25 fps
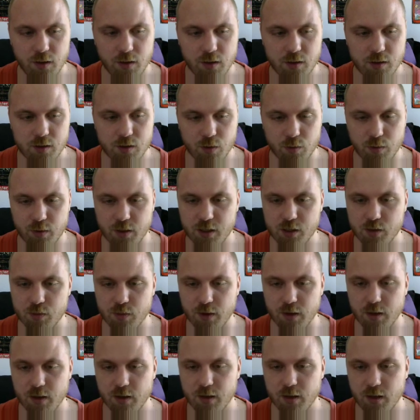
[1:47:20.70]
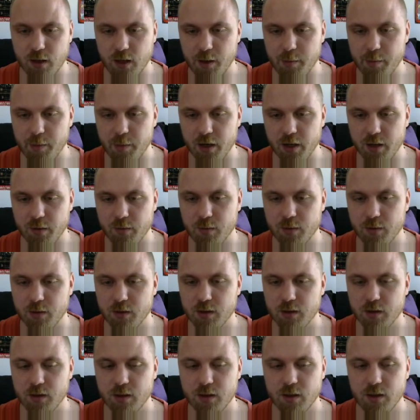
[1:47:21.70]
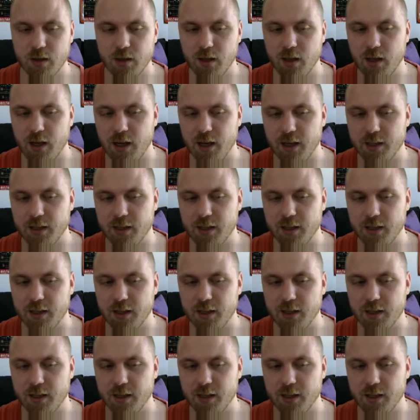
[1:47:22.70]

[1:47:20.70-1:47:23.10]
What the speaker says: So this one, I believe. I